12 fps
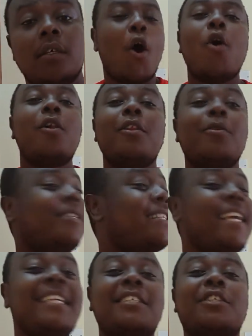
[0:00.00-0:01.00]
All
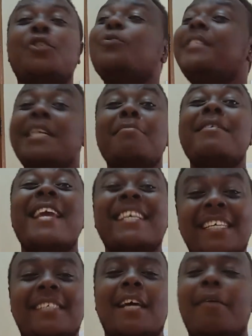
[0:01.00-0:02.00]
those things that you deem
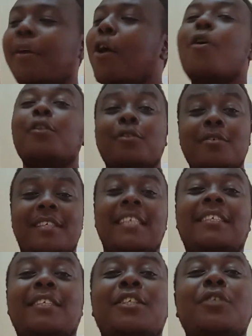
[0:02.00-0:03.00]
necessary, all those
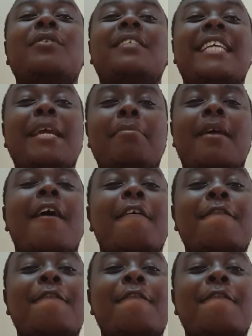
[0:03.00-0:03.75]
things that you deem